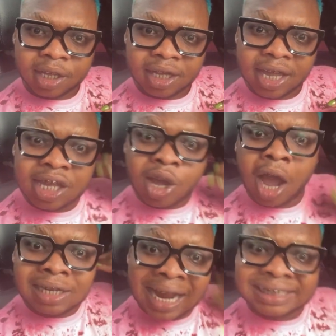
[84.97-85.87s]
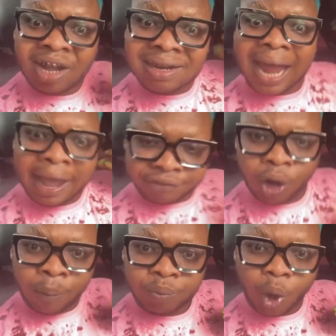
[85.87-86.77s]
In your little life,
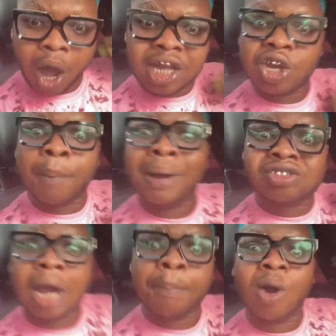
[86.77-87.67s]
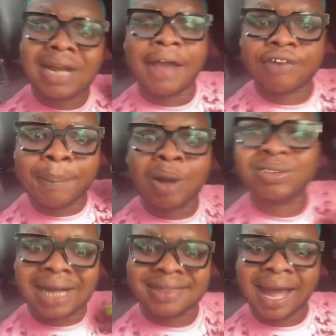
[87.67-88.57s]
no, or in your miserable life, Abeiku
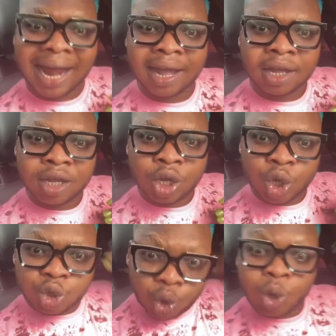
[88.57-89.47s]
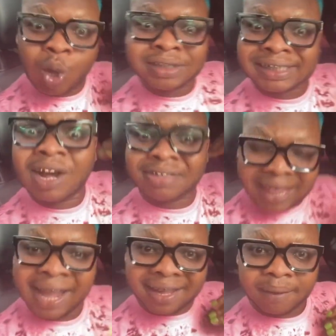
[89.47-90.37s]
Santana, do you still
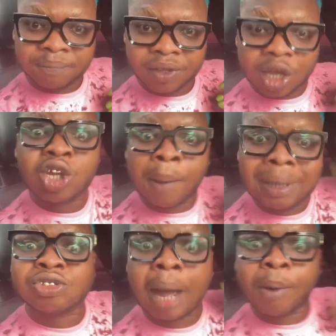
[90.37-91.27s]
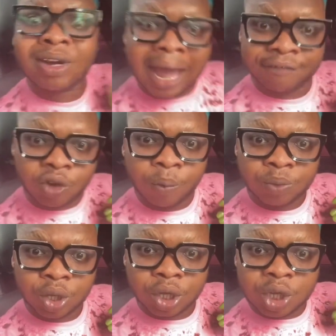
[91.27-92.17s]
think in your miserable life, no,
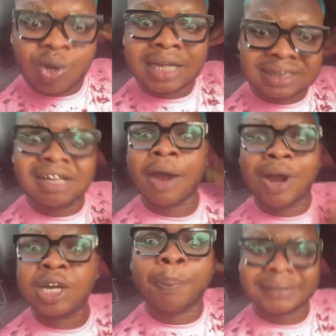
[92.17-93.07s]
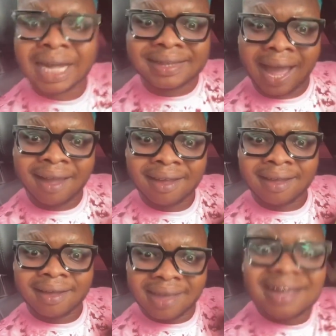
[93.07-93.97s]
you are still a radio presenter
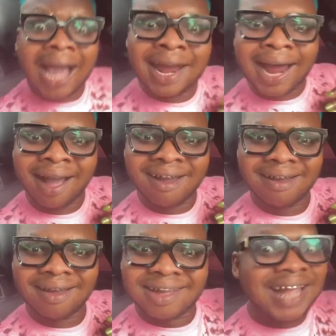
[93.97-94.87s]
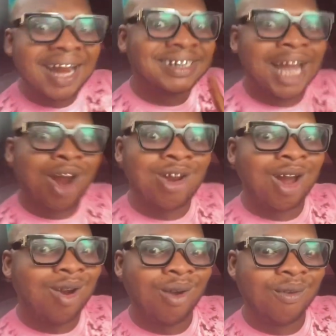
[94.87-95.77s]
in Ghana? That is a
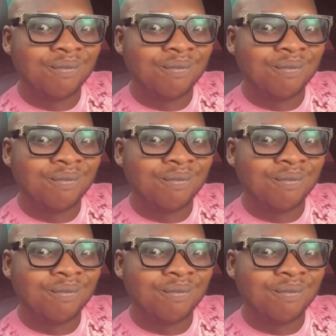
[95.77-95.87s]
no.